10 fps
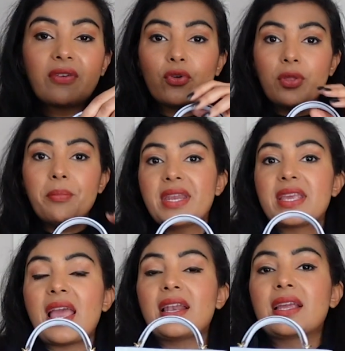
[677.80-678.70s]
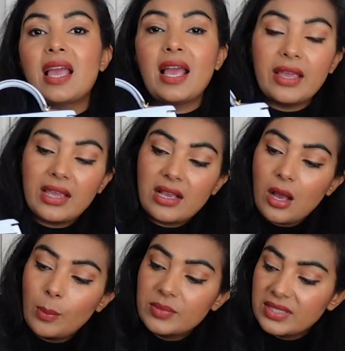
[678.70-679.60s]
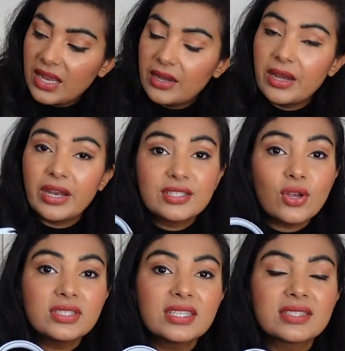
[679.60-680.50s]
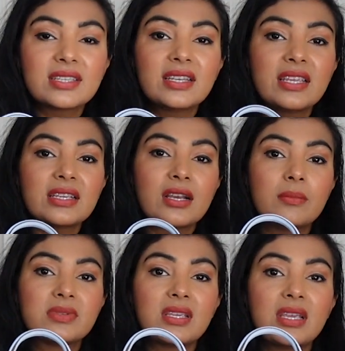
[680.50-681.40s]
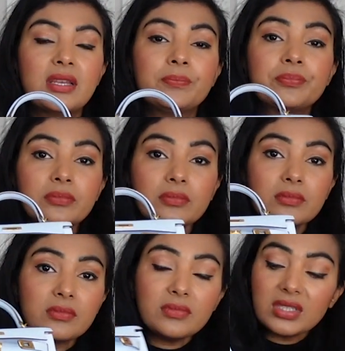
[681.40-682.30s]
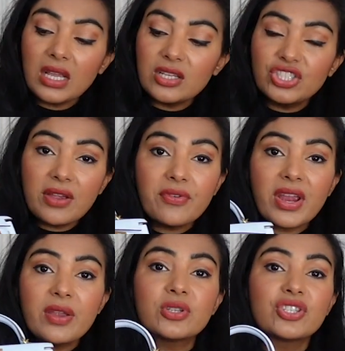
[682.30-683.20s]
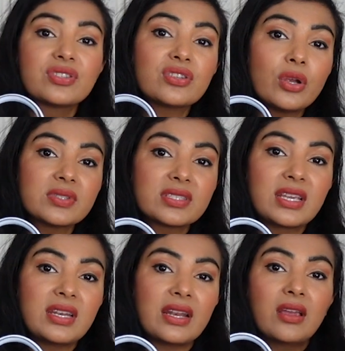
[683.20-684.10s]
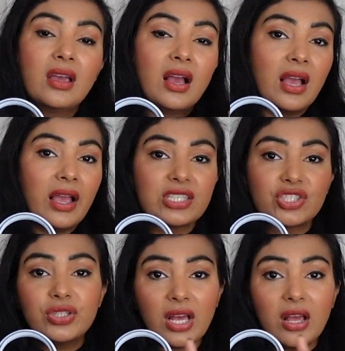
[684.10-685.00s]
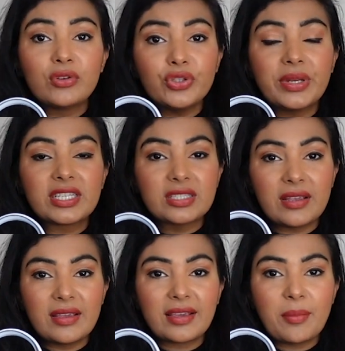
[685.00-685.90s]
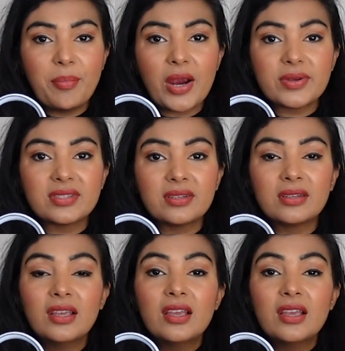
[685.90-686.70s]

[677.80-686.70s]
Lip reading: for the mini Kelly, it comes in an exotic skin. It comes in chèvre, which is goat skin, and I'll do a comparison